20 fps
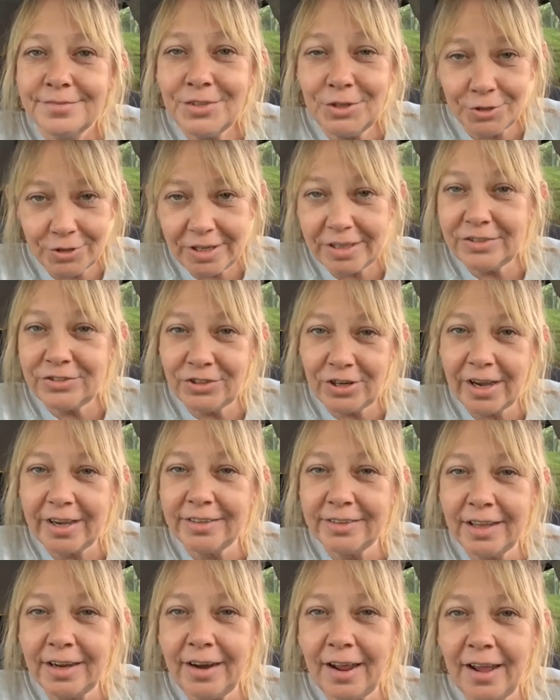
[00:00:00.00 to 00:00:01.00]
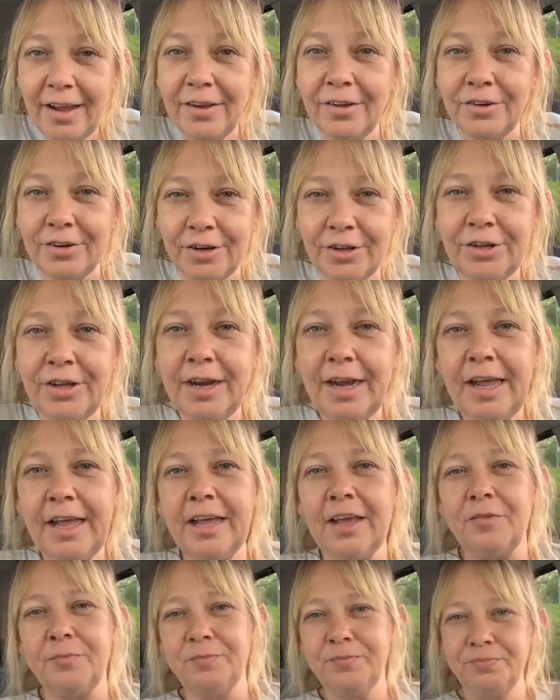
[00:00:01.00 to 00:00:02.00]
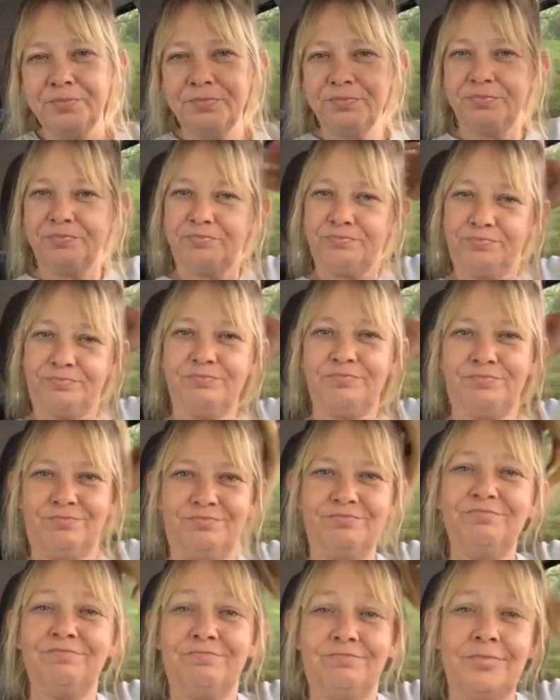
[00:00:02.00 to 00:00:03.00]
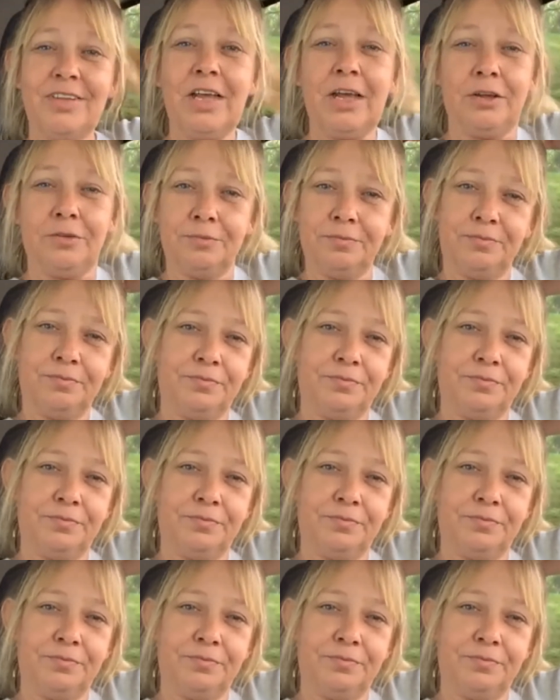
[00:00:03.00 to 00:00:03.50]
You need to check that out. Look it up. Yeah.